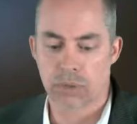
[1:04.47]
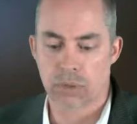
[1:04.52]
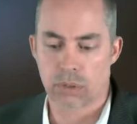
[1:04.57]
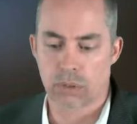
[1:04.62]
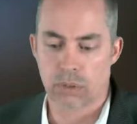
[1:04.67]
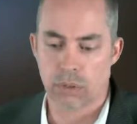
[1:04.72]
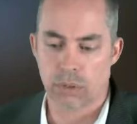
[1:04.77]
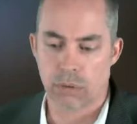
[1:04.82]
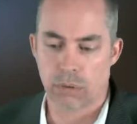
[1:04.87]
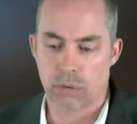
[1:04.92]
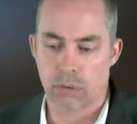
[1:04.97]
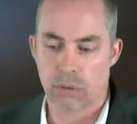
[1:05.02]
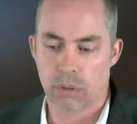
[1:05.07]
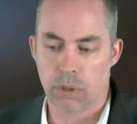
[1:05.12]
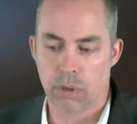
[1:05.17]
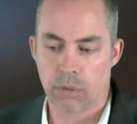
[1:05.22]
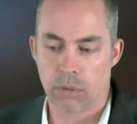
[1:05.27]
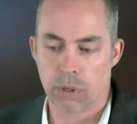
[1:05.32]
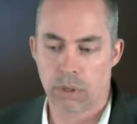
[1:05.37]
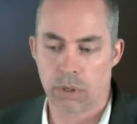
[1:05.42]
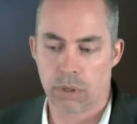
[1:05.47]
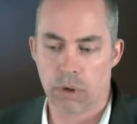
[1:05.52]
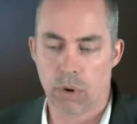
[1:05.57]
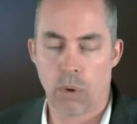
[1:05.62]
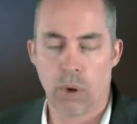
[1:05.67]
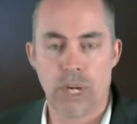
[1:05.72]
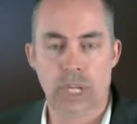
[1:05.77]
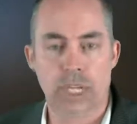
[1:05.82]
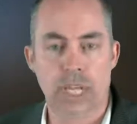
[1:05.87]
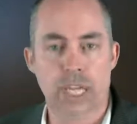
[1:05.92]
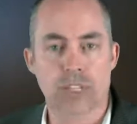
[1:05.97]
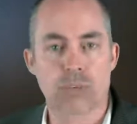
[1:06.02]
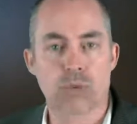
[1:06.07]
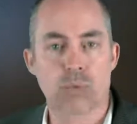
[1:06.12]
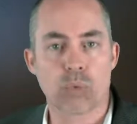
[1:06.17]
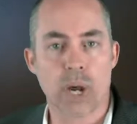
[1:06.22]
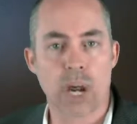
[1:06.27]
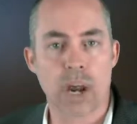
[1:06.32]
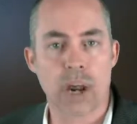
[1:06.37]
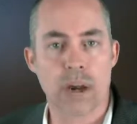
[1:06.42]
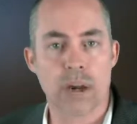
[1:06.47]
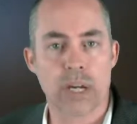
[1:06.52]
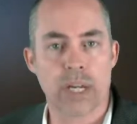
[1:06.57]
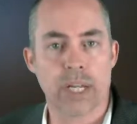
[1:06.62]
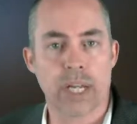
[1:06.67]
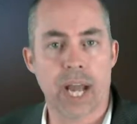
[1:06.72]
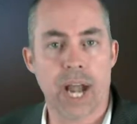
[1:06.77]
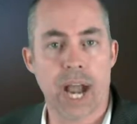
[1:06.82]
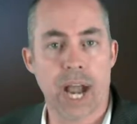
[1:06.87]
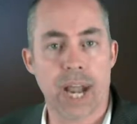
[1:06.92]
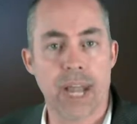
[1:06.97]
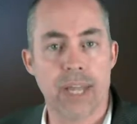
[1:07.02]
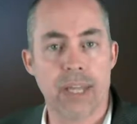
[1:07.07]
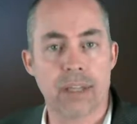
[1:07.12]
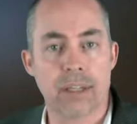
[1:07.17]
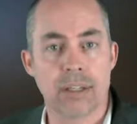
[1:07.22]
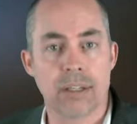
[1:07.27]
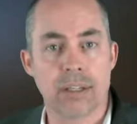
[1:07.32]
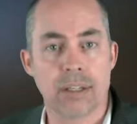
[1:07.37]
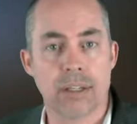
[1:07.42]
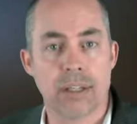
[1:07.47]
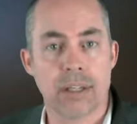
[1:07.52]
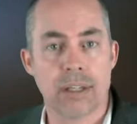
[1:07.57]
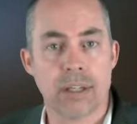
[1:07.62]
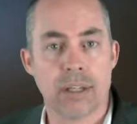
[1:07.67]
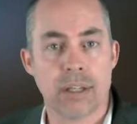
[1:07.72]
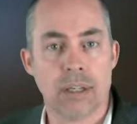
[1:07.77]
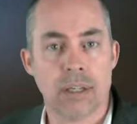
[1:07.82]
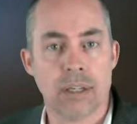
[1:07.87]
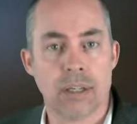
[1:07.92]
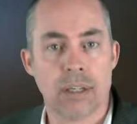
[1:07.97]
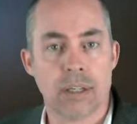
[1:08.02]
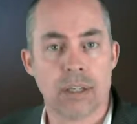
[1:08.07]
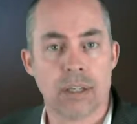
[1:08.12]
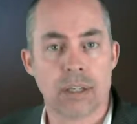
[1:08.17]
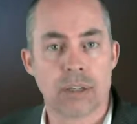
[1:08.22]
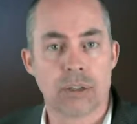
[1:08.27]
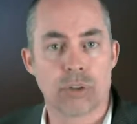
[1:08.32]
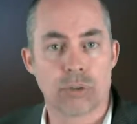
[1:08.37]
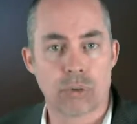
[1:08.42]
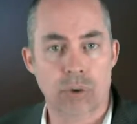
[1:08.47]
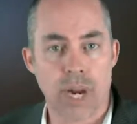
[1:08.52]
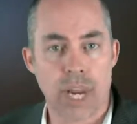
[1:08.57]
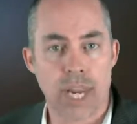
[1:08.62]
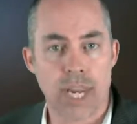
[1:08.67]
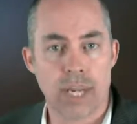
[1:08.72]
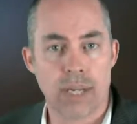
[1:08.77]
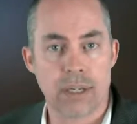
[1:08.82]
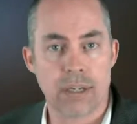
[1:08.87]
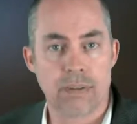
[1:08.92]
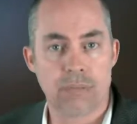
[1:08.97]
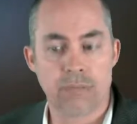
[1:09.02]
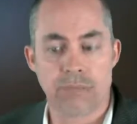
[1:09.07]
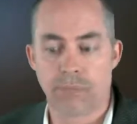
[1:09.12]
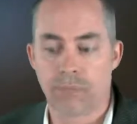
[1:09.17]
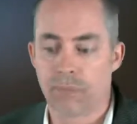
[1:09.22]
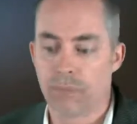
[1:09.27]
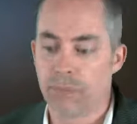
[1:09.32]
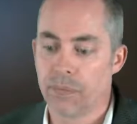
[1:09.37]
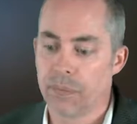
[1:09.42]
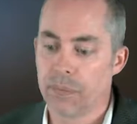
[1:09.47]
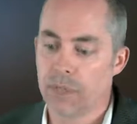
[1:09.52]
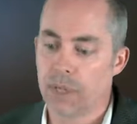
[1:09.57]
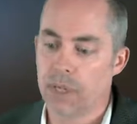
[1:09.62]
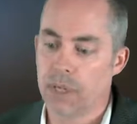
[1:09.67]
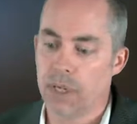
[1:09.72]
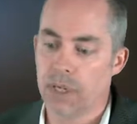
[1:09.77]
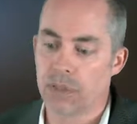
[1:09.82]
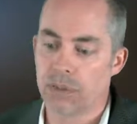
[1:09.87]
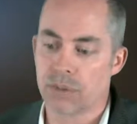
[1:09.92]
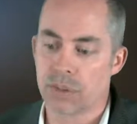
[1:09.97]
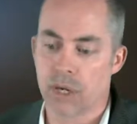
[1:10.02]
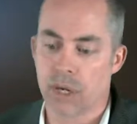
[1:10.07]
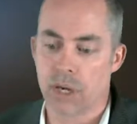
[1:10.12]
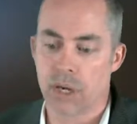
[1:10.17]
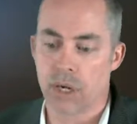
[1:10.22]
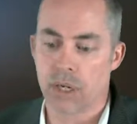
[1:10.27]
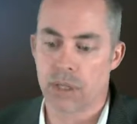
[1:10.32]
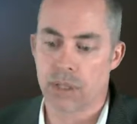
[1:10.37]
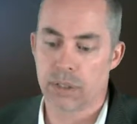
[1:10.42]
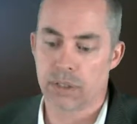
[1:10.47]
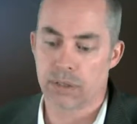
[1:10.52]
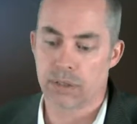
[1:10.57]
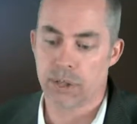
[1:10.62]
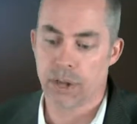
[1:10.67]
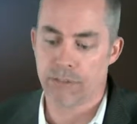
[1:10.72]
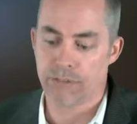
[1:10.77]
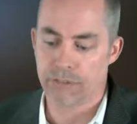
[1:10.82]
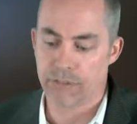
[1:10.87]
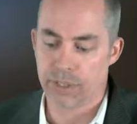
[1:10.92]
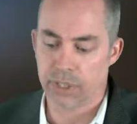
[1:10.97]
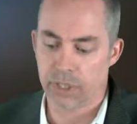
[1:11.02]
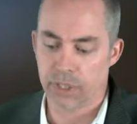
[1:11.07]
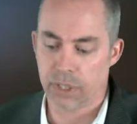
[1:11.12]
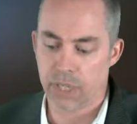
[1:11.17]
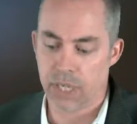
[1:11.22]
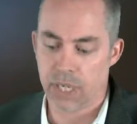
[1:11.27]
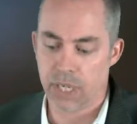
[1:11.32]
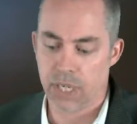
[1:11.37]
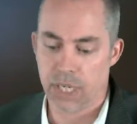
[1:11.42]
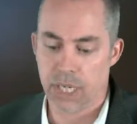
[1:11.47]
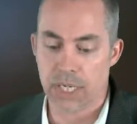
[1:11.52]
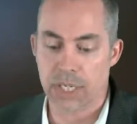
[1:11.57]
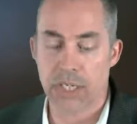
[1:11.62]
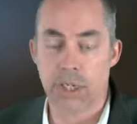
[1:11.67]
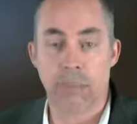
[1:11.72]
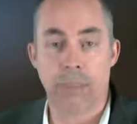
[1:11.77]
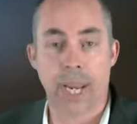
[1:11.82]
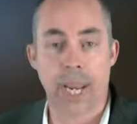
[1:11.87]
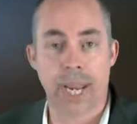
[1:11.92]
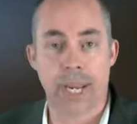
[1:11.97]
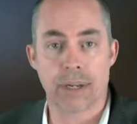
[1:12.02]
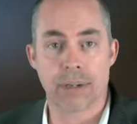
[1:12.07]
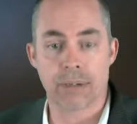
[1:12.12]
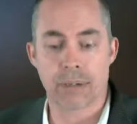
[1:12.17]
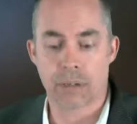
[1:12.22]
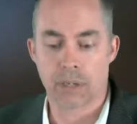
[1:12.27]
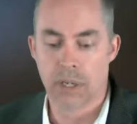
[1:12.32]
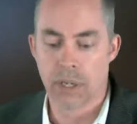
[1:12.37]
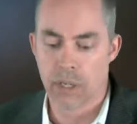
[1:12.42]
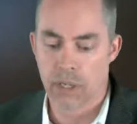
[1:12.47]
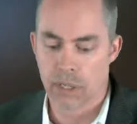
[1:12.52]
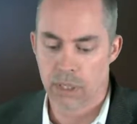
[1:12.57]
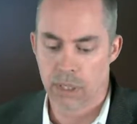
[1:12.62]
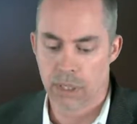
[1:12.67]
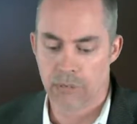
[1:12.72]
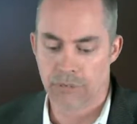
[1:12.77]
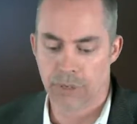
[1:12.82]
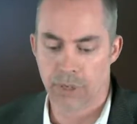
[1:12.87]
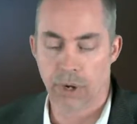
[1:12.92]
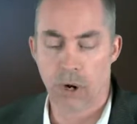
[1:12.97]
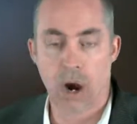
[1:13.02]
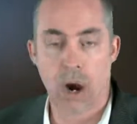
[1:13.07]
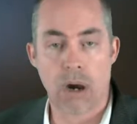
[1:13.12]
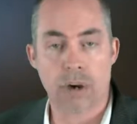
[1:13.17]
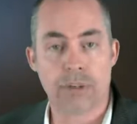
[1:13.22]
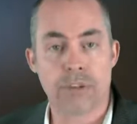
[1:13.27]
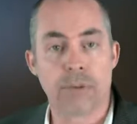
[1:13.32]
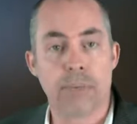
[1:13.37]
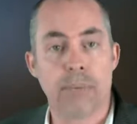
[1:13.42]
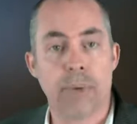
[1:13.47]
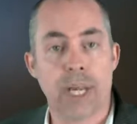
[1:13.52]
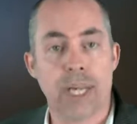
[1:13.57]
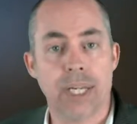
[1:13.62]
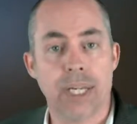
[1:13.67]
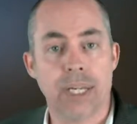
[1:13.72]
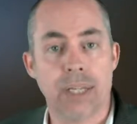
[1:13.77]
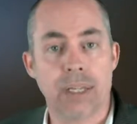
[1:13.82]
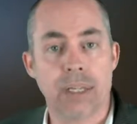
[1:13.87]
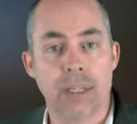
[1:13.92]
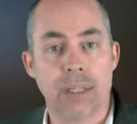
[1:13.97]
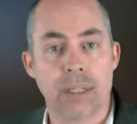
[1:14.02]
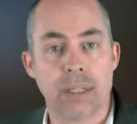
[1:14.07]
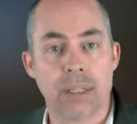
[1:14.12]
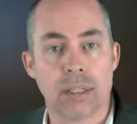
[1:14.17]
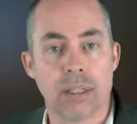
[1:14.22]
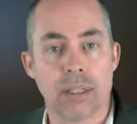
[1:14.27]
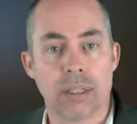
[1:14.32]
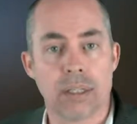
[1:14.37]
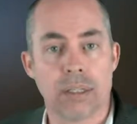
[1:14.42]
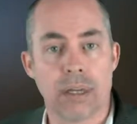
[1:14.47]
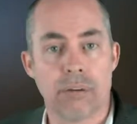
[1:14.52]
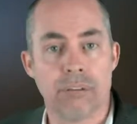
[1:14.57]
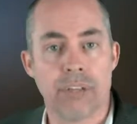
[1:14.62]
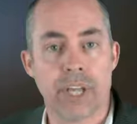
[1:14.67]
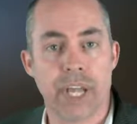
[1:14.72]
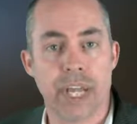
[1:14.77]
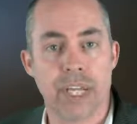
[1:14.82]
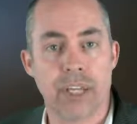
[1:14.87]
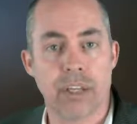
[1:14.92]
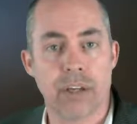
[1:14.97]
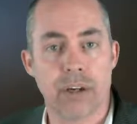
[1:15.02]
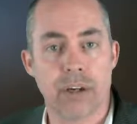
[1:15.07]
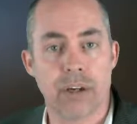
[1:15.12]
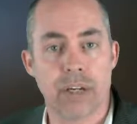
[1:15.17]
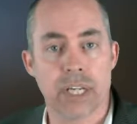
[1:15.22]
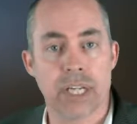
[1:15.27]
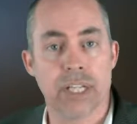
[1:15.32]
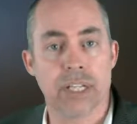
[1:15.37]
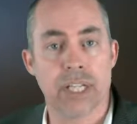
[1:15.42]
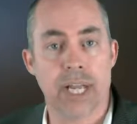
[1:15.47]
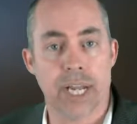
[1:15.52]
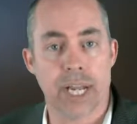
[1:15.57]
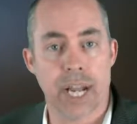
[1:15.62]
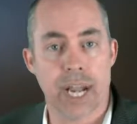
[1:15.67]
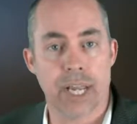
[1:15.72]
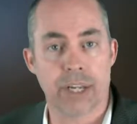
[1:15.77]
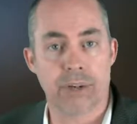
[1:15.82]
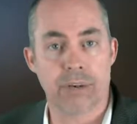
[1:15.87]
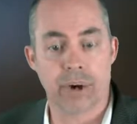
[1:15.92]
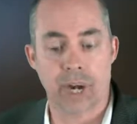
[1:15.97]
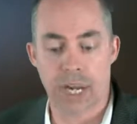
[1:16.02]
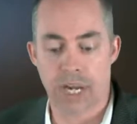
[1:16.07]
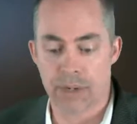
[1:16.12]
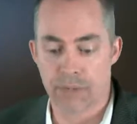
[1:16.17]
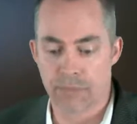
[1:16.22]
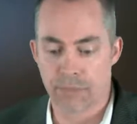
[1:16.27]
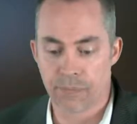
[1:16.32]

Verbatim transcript: uh, you know a, a, coin that's rare in a high grade is uh, is definitely in demand if there aren't many of that year in that high grade.